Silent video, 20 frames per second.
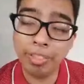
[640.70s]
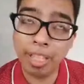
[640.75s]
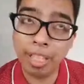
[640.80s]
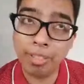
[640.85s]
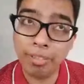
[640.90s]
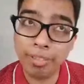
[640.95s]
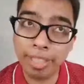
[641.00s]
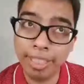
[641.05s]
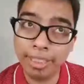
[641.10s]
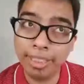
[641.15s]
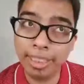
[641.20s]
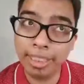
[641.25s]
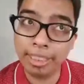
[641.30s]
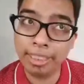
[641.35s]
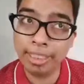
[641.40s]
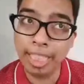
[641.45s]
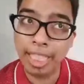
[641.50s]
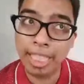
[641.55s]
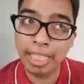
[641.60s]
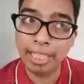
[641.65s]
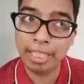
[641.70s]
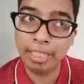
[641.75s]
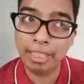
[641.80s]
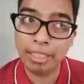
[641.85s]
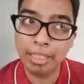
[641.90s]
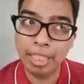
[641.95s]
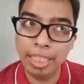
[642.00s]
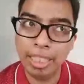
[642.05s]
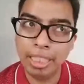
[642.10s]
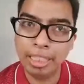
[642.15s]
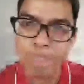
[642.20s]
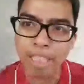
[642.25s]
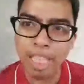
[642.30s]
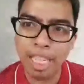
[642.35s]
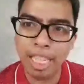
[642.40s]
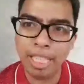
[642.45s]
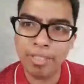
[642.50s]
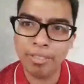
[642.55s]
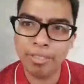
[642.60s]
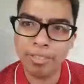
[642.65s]
phrases
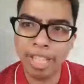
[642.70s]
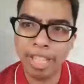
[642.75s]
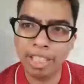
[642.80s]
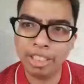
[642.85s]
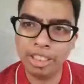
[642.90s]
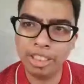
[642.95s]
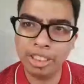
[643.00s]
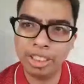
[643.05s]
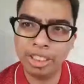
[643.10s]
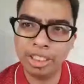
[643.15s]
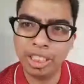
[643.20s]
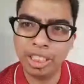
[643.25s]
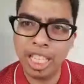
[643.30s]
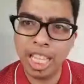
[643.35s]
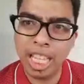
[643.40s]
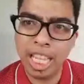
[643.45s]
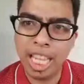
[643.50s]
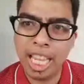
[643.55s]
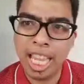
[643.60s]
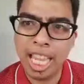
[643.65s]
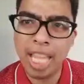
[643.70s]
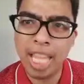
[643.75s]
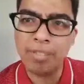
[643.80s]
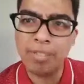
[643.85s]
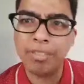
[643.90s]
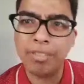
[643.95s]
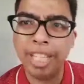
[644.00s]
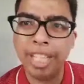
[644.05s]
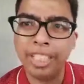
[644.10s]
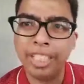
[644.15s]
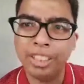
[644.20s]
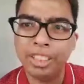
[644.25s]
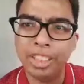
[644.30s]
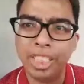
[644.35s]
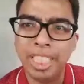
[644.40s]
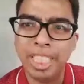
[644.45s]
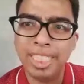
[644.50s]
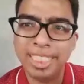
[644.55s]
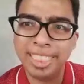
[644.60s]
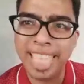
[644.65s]
and French
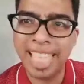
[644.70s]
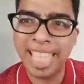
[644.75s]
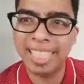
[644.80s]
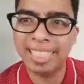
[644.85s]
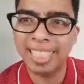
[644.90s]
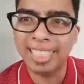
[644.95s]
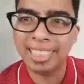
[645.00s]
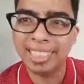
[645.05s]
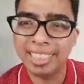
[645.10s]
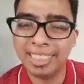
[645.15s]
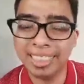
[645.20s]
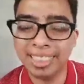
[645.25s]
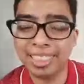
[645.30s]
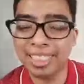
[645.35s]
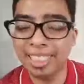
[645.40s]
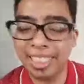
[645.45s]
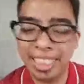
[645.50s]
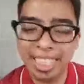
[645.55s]
stanzas.